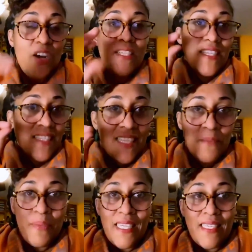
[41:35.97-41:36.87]
or there's
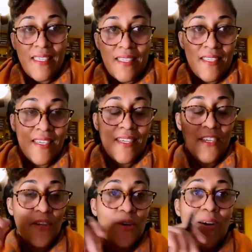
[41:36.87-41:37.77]
little pieces,
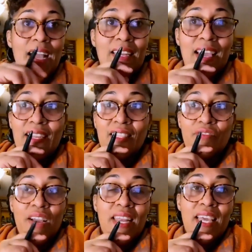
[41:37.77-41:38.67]
and
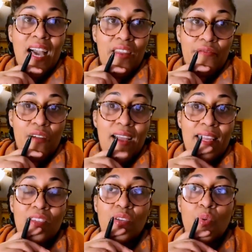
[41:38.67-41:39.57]
it's for any kind of writing.